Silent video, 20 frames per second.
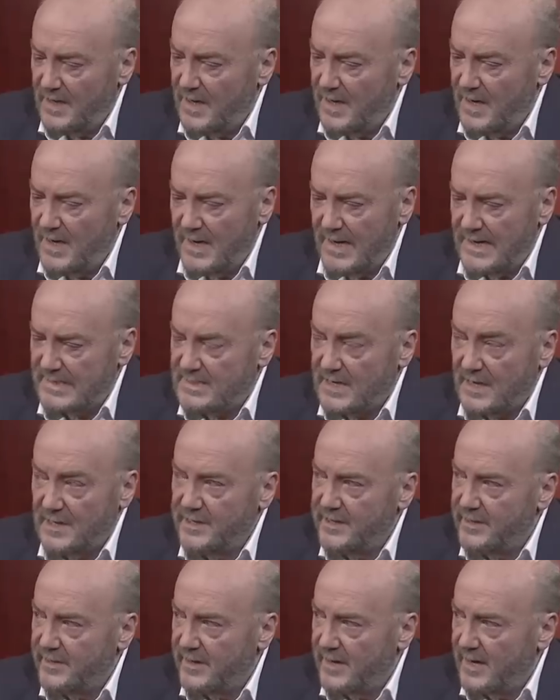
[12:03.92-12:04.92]
as
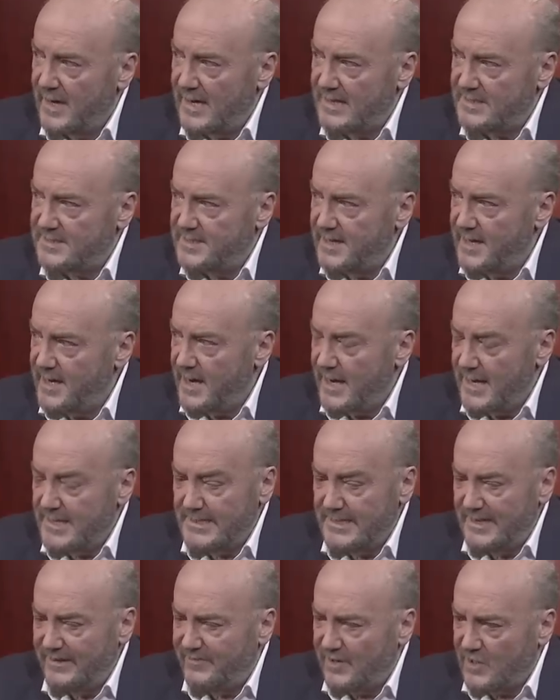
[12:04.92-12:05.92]
clear as day.
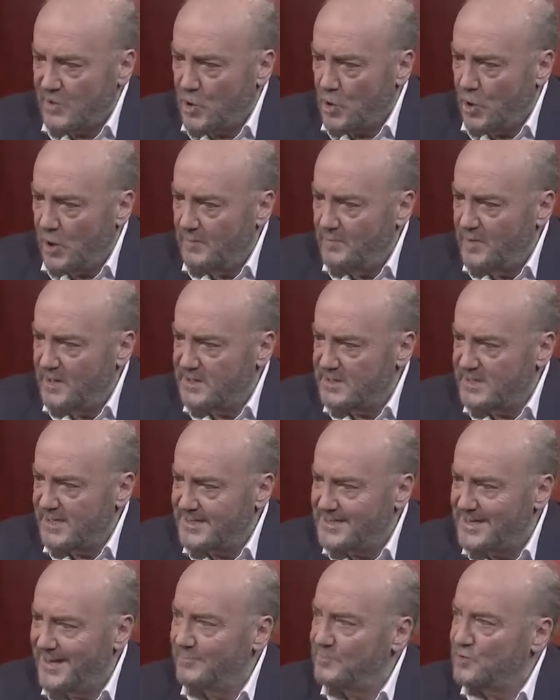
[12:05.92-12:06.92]
And even Corbyn's
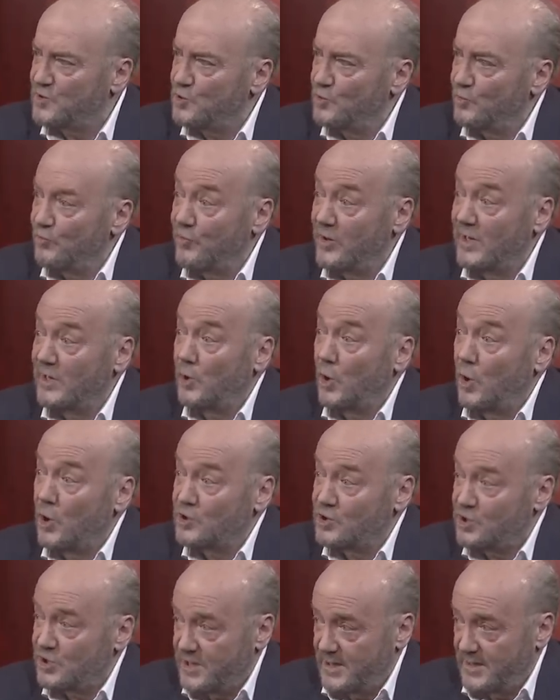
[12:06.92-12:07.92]
attempt to
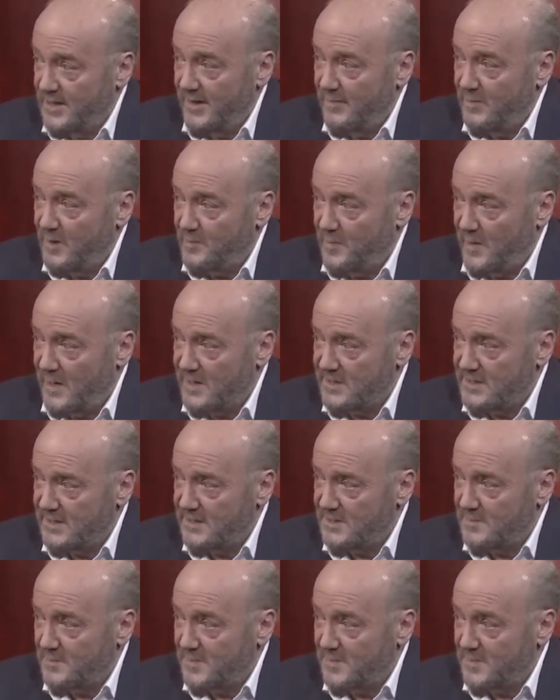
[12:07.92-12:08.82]
relaunch the Labour Party's